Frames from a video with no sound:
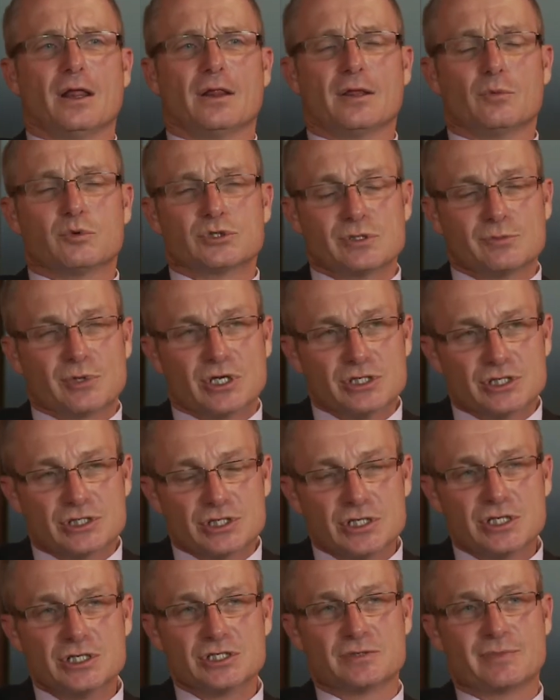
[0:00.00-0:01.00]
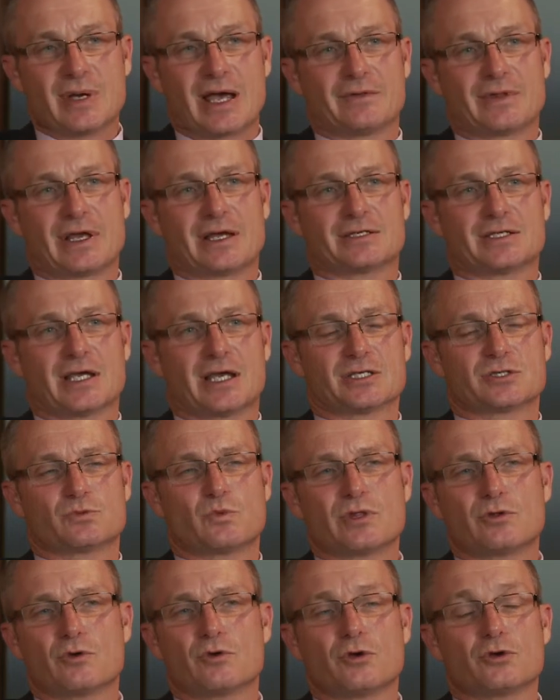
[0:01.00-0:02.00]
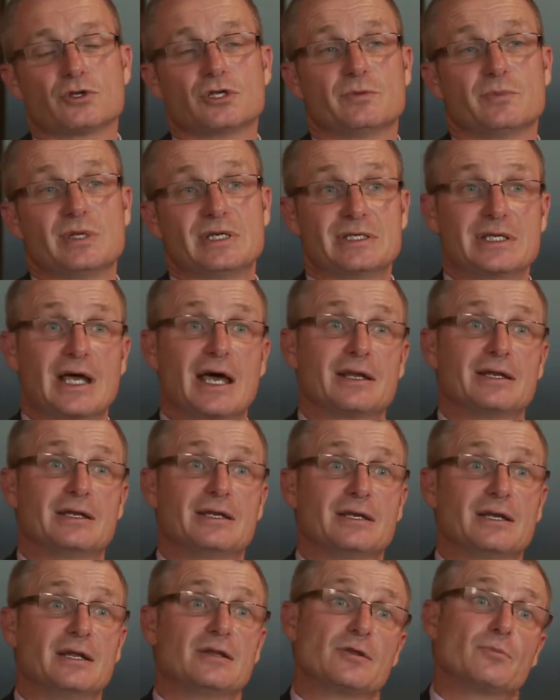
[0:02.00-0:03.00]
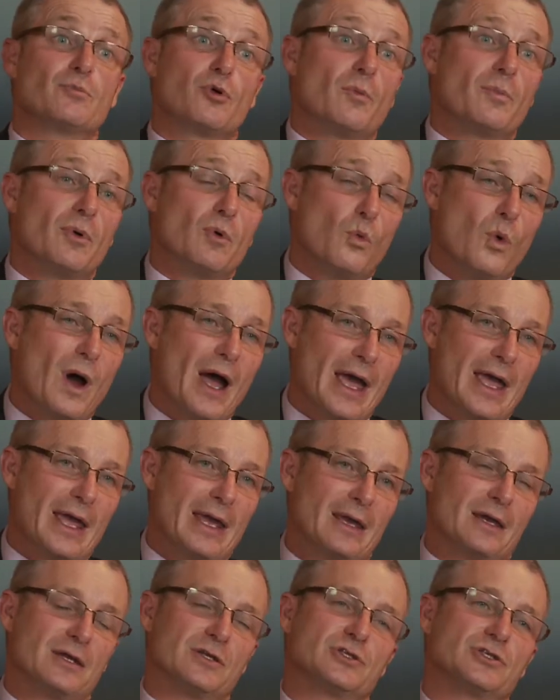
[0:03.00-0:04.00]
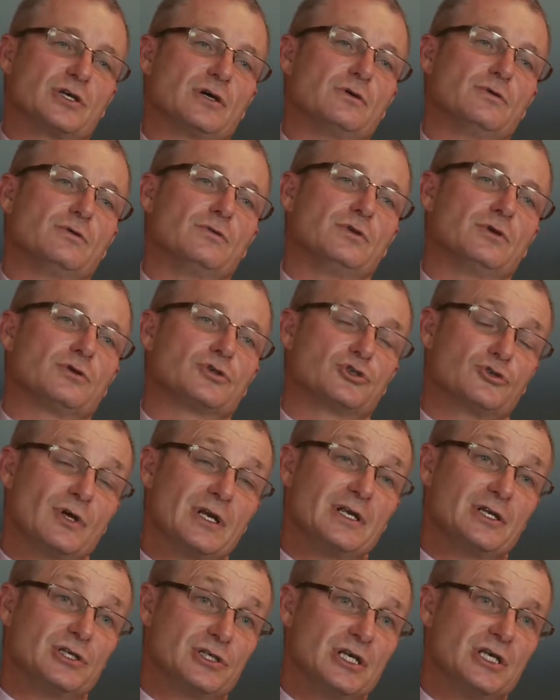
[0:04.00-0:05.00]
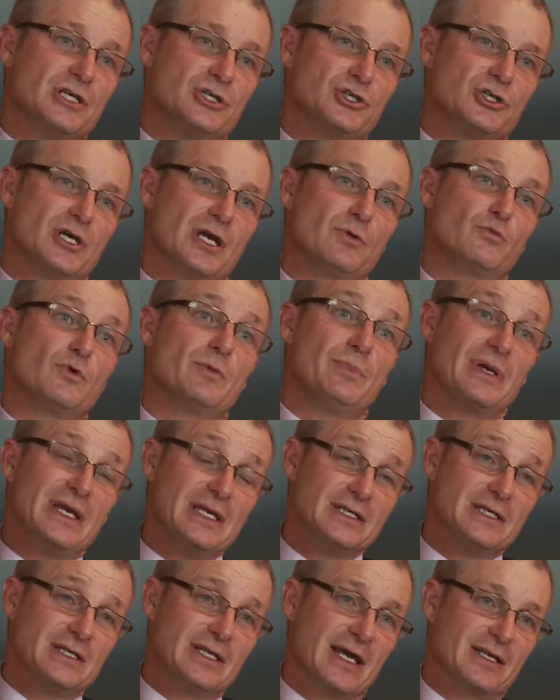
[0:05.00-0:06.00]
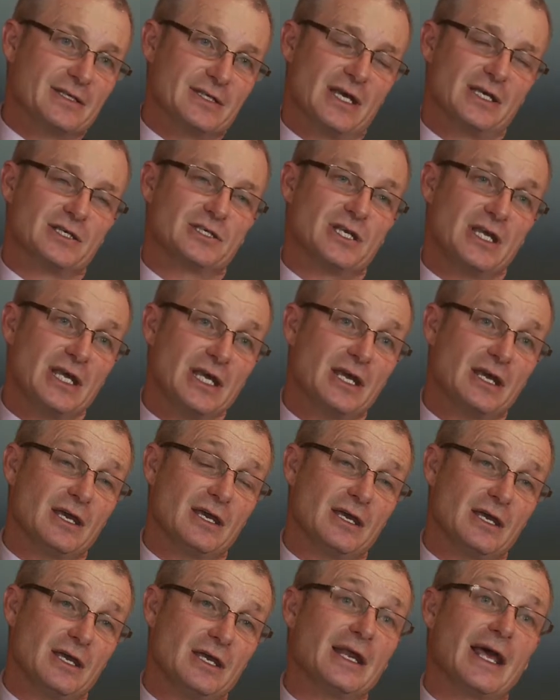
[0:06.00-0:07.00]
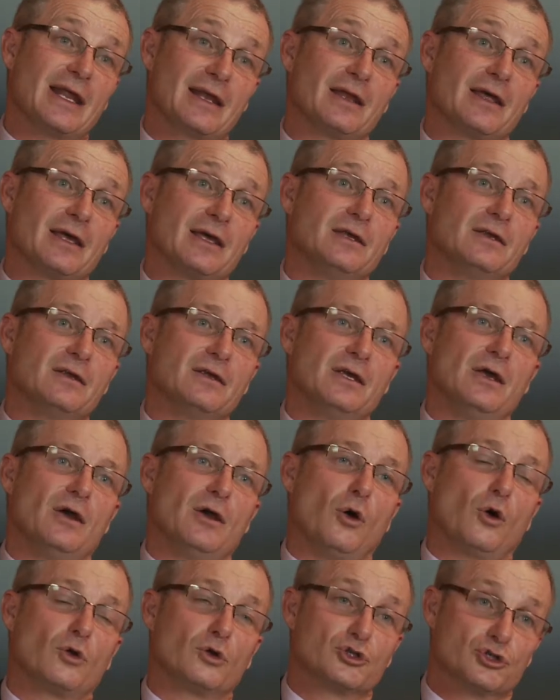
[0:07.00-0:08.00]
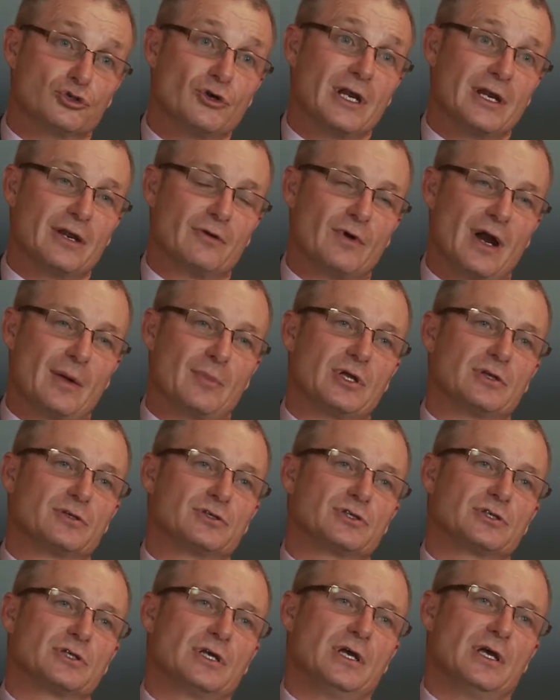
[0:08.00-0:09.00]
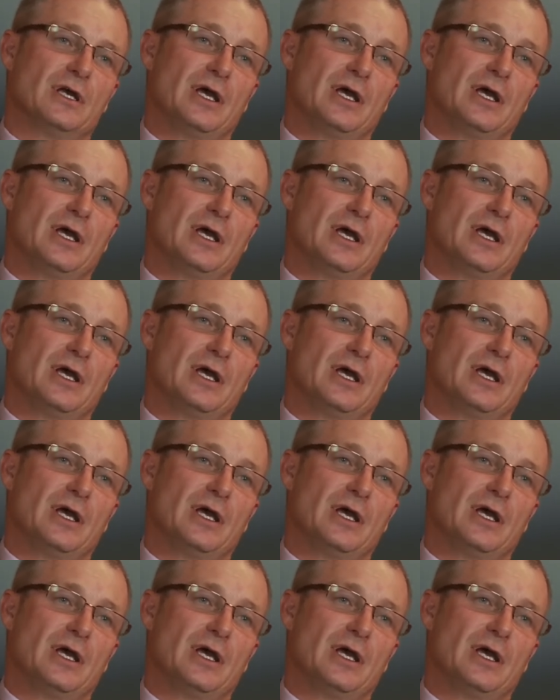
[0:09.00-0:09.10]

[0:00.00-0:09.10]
There were some concerns about that test, whether or not it had been done in the proper way, and so the Australian TGA repeated that test here in Adelaide on Australian rabbits,